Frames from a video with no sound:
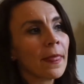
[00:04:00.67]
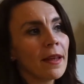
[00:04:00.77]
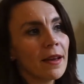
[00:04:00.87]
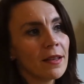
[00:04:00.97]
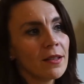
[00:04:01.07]

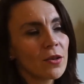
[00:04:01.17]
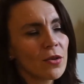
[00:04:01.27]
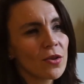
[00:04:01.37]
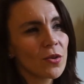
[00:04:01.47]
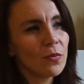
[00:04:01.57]
and
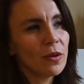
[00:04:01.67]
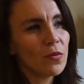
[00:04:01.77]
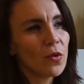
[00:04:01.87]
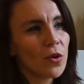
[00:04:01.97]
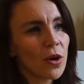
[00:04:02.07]
also be
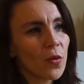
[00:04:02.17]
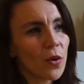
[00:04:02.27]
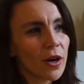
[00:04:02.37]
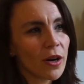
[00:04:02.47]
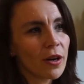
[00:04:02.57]
more
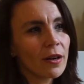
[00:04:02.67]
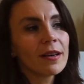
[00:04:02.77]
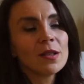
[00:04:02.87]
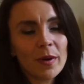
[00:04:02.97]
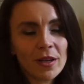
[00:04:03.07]
aware,
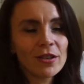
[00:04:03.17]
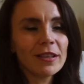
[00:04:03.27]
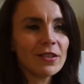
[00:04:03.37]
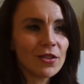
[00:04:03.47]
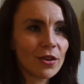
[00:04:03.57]
especially
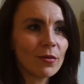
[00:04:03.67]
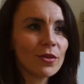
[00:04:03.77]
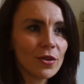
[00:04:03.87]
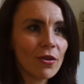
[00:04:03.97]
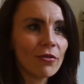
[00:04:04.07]
in
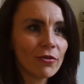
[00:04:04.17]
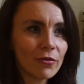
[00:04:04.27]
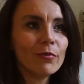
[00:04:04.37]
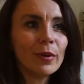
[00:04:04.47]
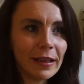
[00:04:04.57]
terms of
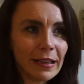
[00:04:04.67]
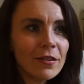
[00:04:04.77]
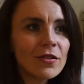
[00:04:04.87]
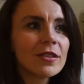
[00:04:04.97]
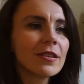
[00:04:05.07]

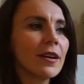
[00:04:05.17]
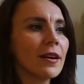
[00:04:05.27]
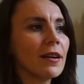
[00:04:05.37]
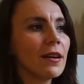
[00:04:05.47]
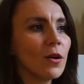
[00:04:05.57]
beliefs,
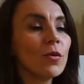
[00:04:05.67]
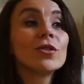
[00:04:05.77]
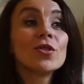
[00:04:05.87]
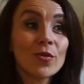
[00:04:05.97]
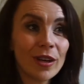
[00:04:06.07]
what
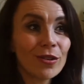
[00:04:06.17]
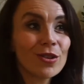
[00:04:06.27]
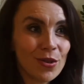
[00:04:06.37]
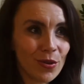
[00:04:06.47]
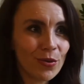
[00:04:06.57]

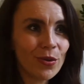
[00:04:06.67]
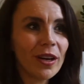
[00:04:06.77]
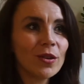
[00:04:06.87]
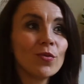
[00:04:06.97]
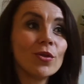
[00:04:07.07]
triggers you
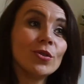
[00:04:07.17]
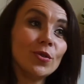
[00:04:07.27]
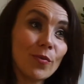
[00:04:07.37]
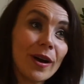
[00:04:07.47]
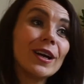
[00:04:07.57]
and what you
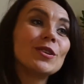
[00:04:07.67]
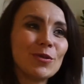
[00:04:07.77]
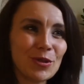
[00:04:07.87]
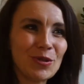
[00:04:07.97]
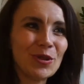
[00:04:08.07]
might
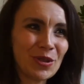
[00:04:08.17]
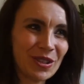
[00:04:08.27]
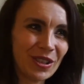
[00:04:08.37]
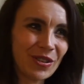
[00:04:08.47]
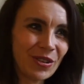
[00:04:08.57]
want to
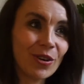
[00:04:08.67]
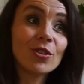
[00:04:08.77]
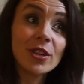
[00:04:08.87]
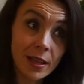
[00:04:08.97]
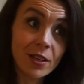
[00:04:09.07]
consider or
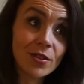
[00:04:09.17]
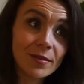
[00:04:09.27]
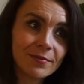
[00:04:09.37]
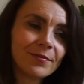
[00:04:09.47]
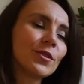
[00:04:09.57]
challenge
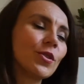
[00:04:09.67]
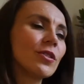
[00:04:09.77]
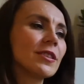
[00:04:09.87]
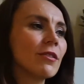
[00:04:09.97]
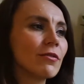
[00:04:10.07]
to
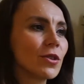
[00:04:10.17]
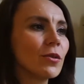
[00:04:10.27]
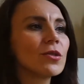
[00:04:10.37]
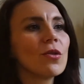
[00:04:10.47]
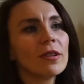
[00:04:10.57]
yourself. So
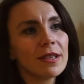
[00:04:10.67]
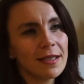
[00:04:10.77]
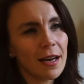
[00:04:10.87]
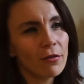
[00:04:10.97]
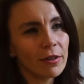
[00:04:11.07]
it's all the
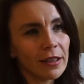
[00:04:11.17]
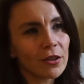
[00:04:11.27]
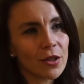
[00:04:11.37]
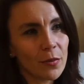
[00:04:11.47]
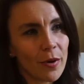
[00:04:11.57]

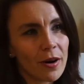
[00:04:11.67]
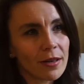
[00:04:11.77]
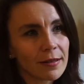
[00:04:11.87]
self-leadership part.